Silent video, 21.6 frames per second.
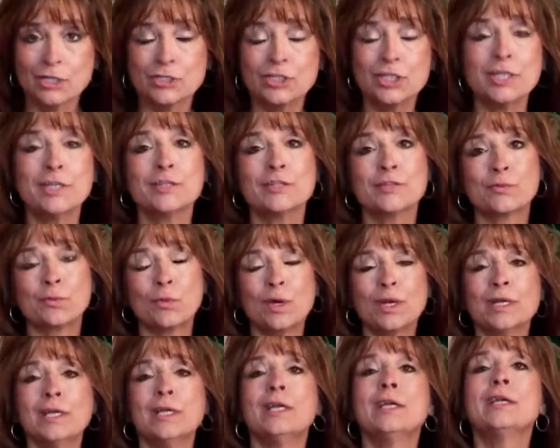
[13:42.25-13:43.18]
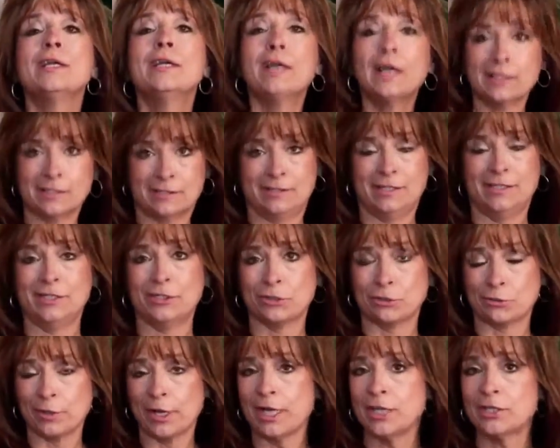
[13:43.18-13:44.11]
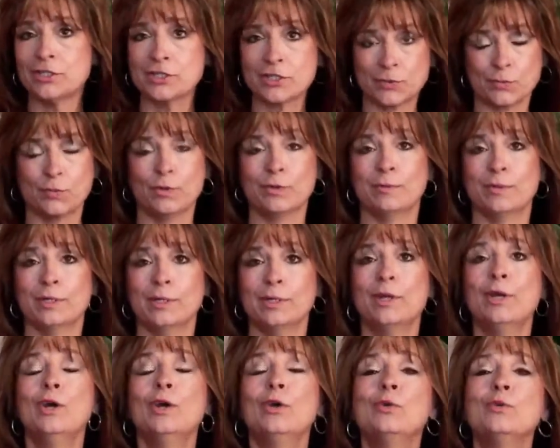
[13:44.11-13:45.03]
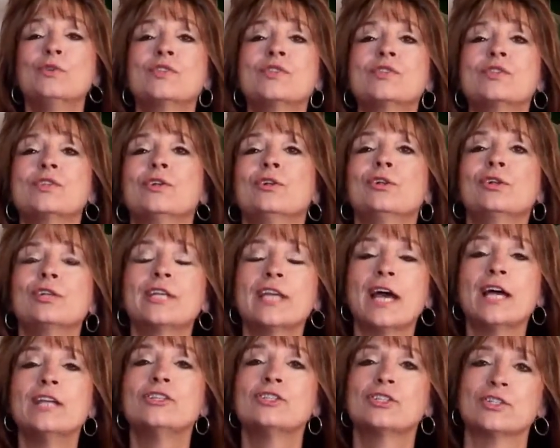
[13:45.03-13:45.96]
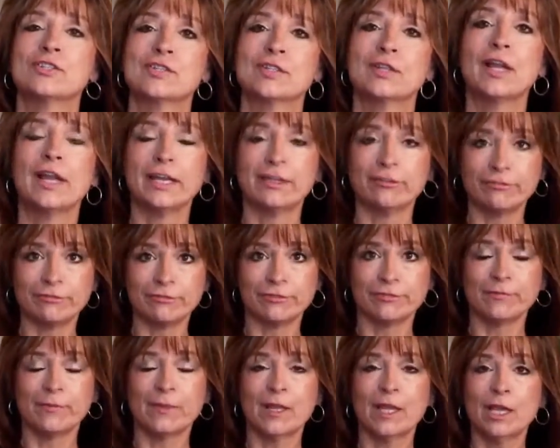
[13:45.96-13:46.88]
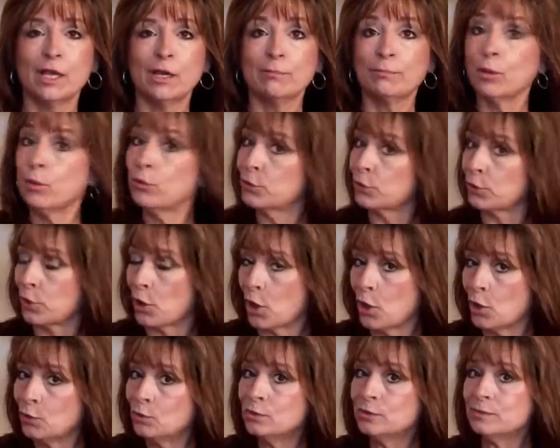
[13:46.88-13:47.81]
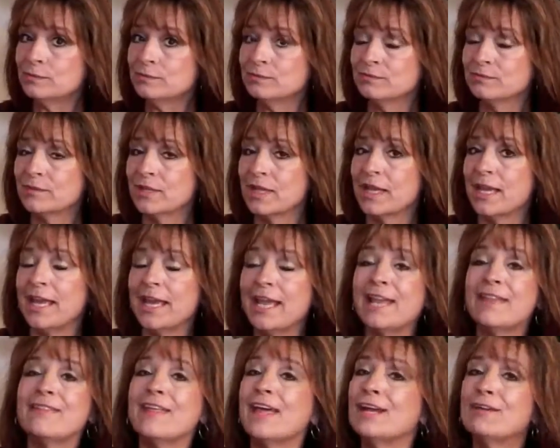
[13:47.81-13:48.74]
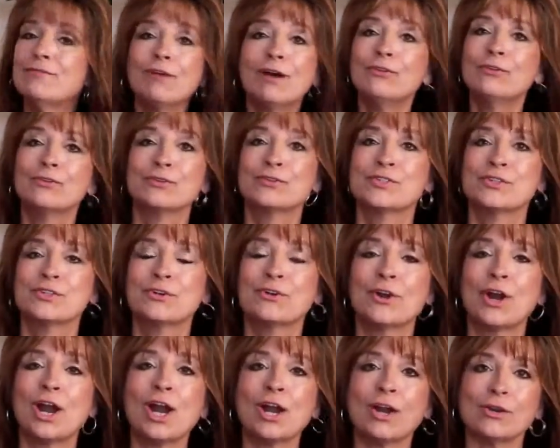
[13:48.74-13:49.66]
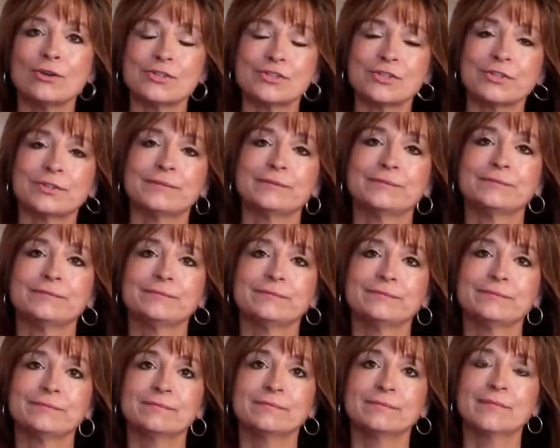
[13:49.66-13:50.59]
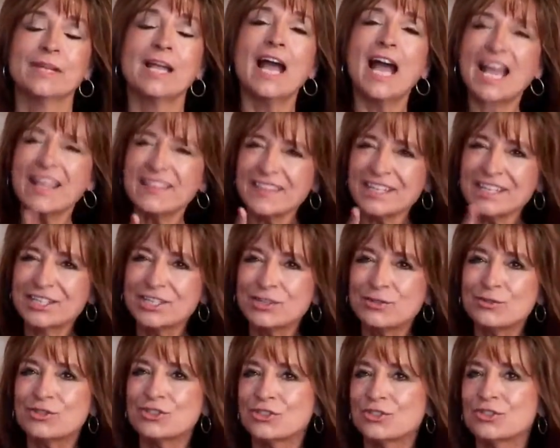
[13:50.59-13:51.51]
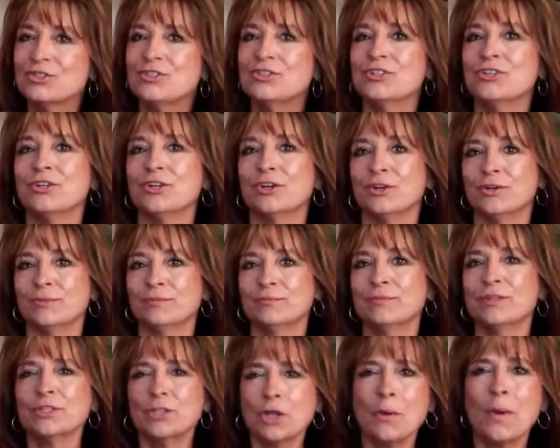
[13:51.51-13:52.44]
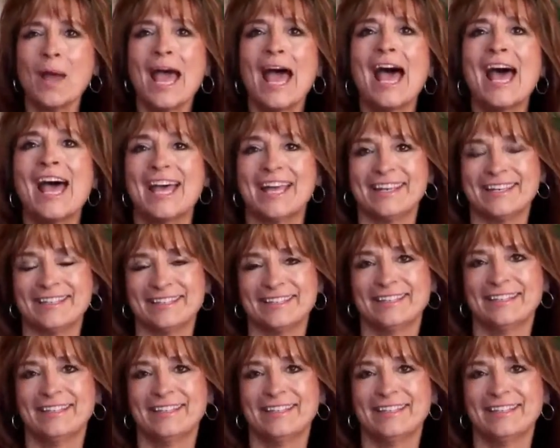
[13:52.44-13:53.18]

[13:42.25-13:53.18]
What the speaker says: she is one gutsy, courageous woman who still catches life, both her own and that of others in her art. I think you should too. Go ahead,